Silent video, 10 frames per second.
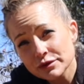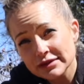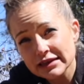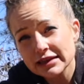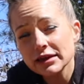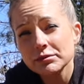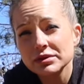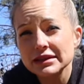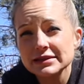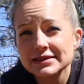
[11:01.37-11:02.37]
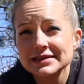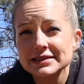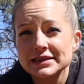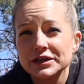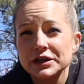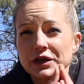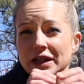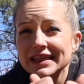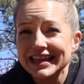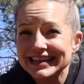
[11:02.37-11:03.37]
you did, please consider
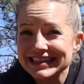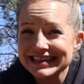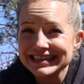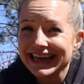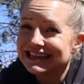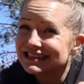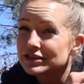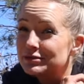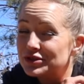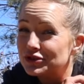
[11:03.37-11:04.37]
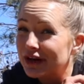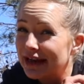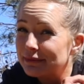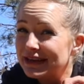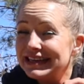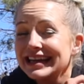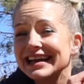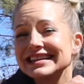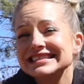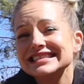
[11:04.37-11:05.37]
liking and subscribing.
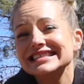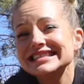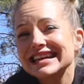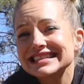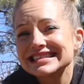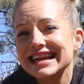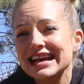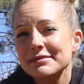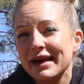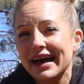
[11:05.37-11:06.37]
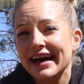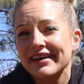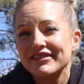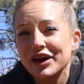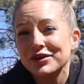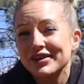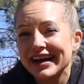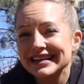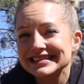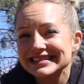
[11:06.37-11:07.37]
And until next time, have a riot.